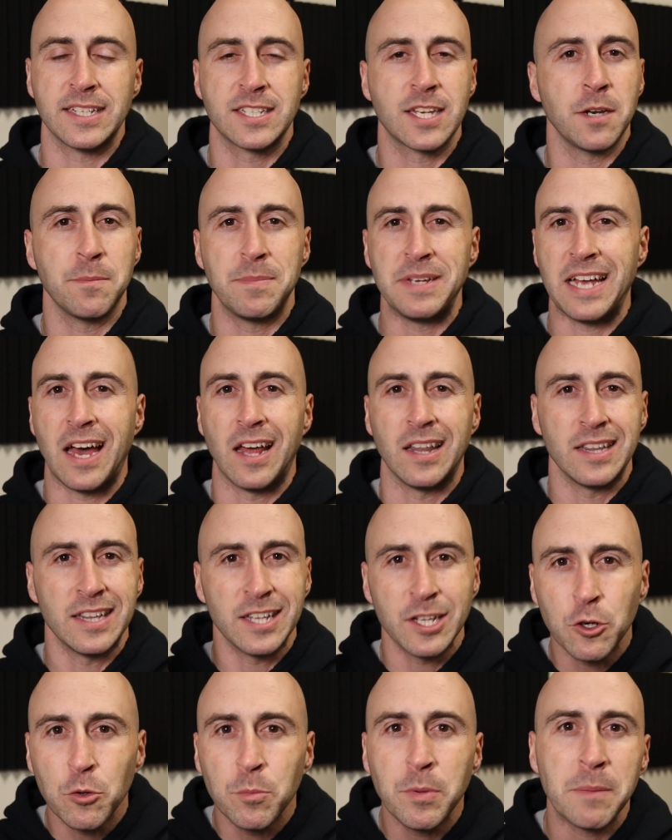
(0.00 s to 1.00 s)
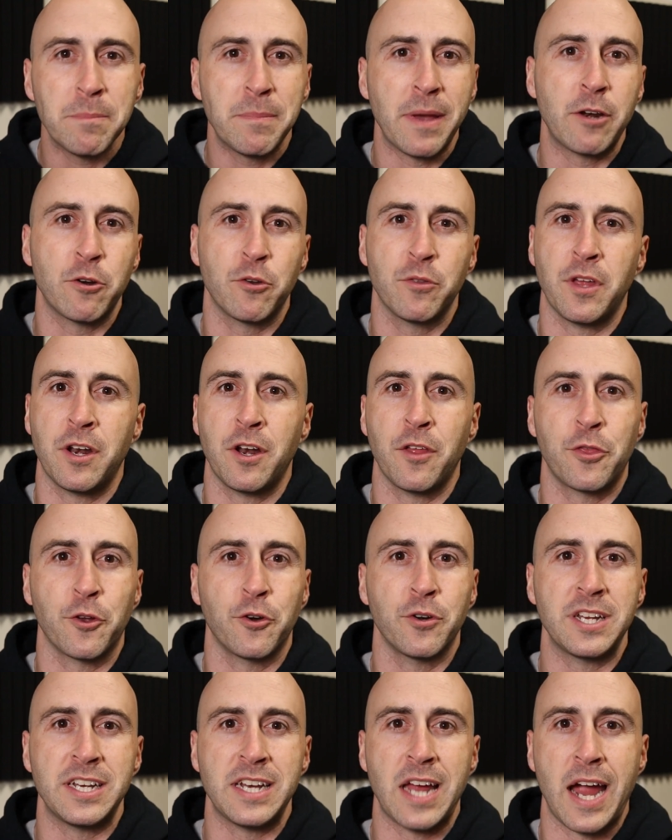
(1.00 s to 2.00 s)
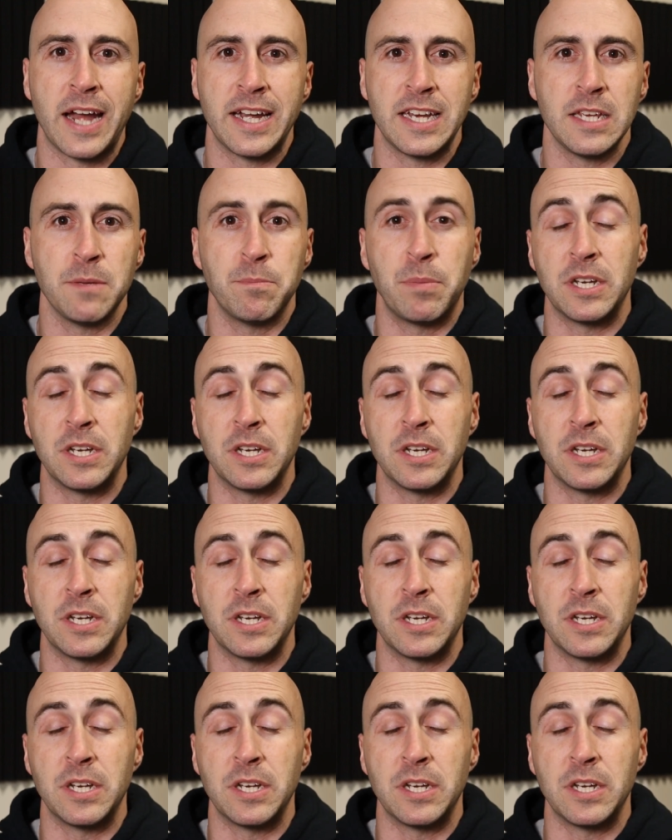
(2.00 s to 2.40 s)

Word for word: It's gonna be a little bit better than a thirty ninety,